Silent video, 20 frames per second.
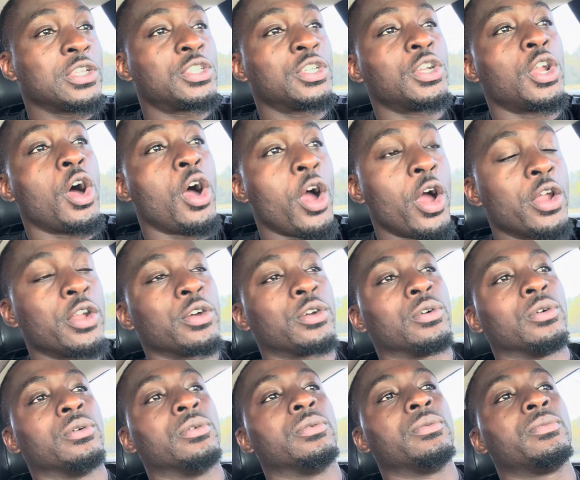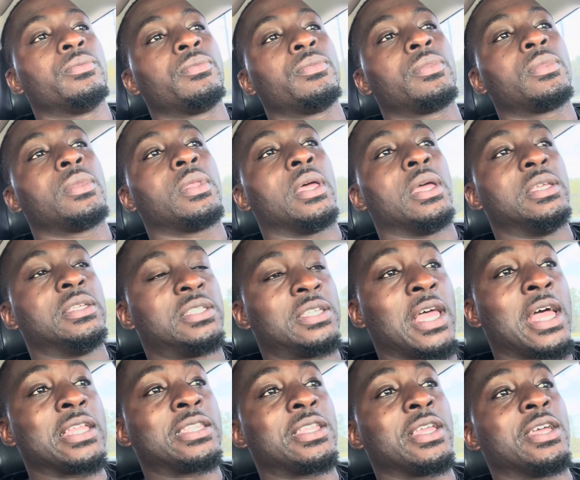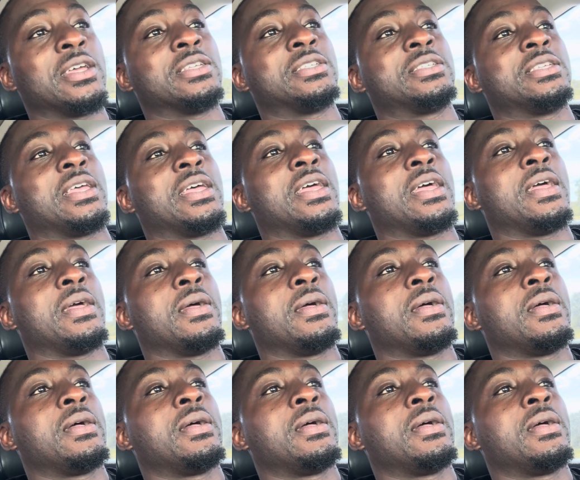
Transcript: to the article, he sat there and said,